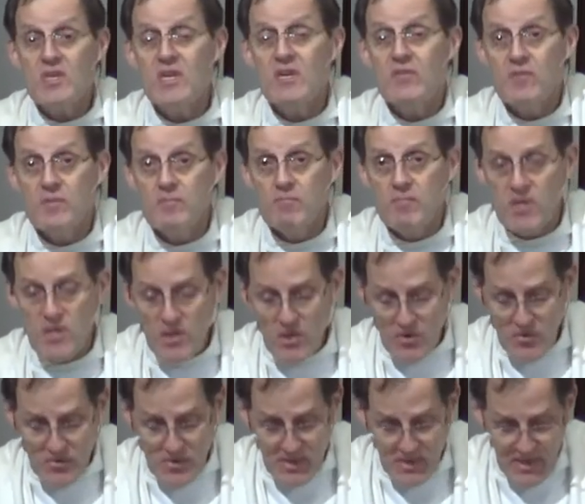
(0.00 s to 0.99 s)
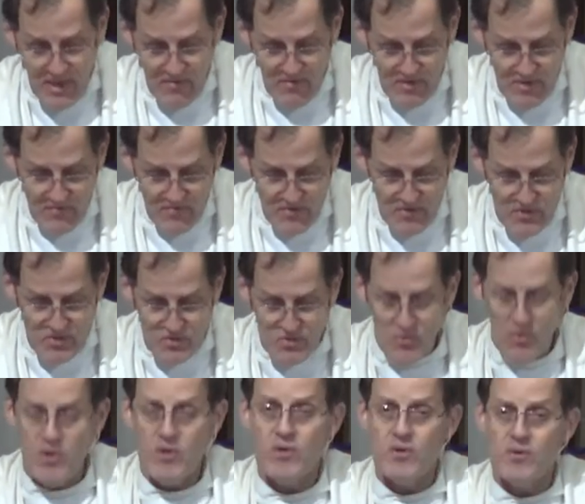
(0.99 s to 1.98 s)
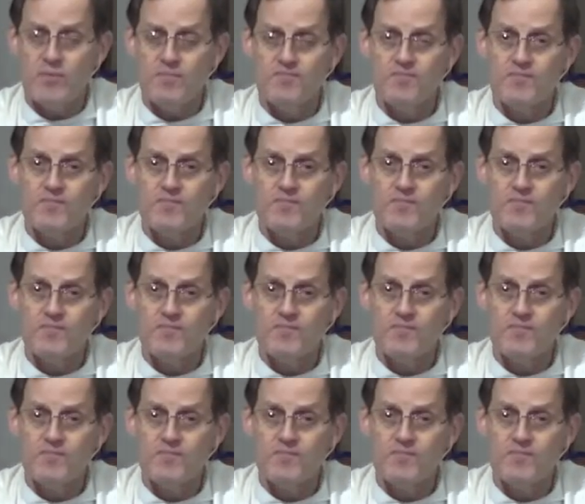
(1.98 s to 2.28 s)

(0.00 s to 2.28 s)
even below the level of the soil.